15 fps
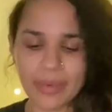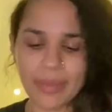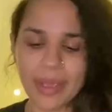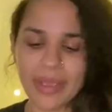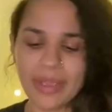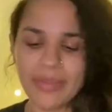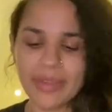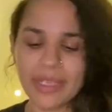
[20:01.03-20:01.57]

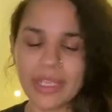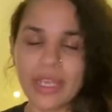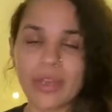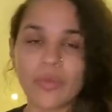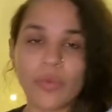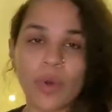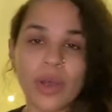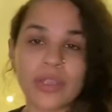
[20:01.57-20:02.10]
about even the King
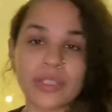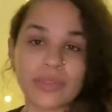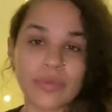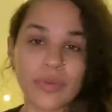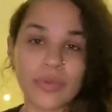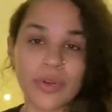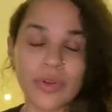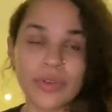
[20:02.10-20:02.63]
of Wands in
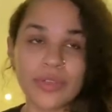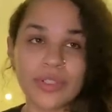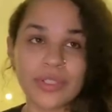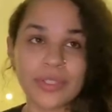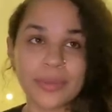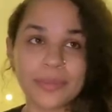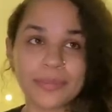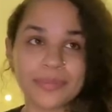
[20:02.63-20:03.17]
reverse,